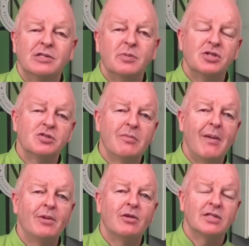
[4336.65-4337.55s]
But just
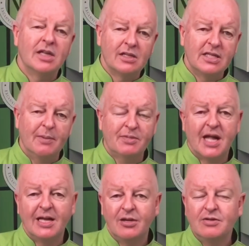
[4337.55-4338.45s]
remember those little tips,
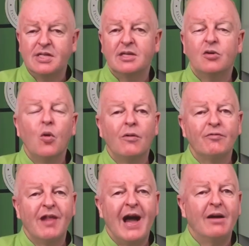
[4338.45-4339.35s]
like using the corn
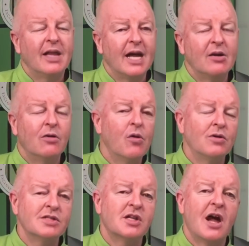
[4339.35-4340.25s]
flour, or
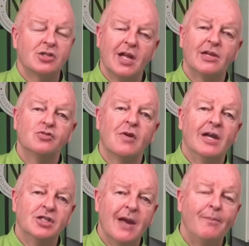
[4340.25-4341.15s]
cornstarch, like a dry
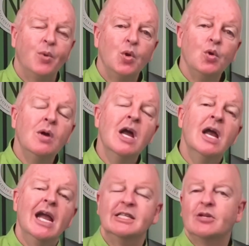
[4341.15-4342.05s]
shampoo.
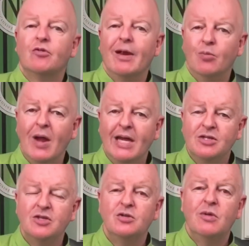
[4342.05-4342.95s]
It's a great way
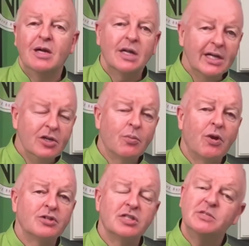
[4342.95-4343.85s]
to clean your
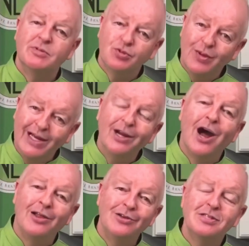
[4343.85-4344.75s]
brushes between
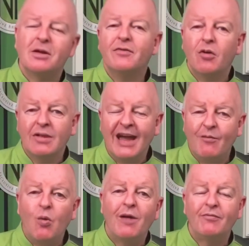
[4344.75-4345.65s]
colors. So if you only have
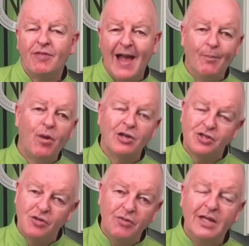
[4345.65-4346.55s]
one flat brush
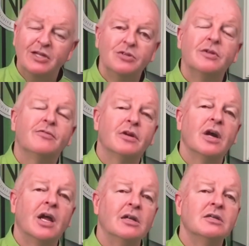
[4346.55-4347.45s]
and you need 2 different
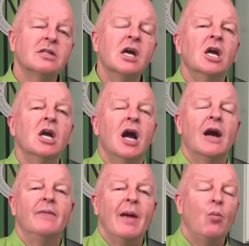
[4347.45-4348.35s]
colors,
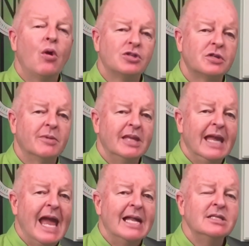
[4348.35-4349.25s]
and then wash them at the
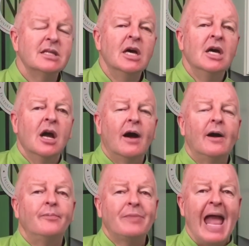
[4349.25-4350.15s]
end.
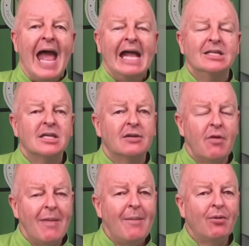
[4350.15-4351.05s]

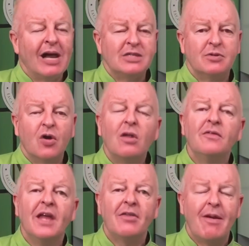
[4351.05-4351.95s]
Remember, as with all of
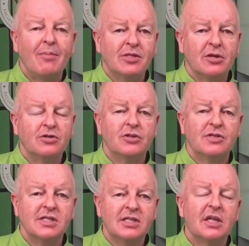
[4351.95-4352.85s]
the other episodes,
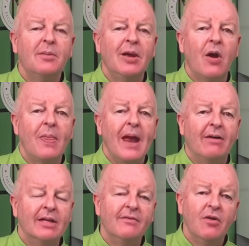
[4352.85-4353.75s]
this is going to be on there,
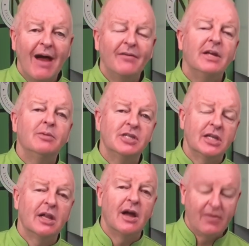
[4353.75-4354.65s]
and if you have any
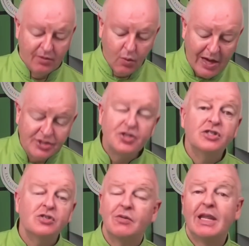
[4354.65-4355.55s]
particular other
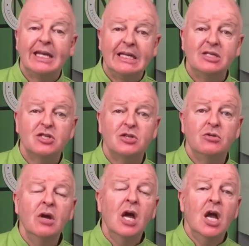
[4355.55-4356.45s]
questions related
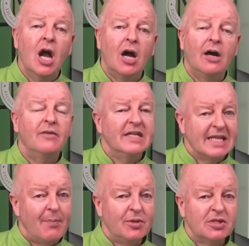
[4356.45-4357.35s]
to this
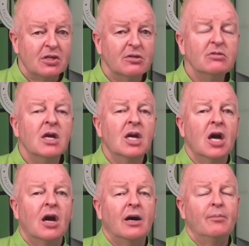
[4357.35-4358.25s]
episode,
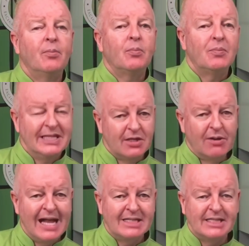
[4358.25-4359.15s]
please don't
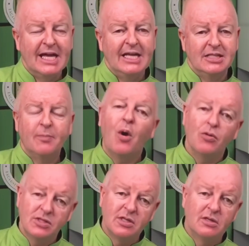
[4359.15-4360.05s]
hesitate to
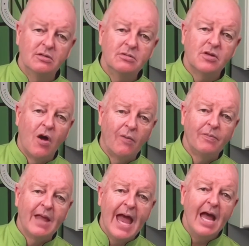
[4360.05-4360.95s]
post those
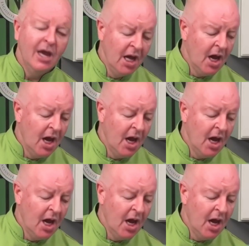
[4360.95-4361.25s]
on there.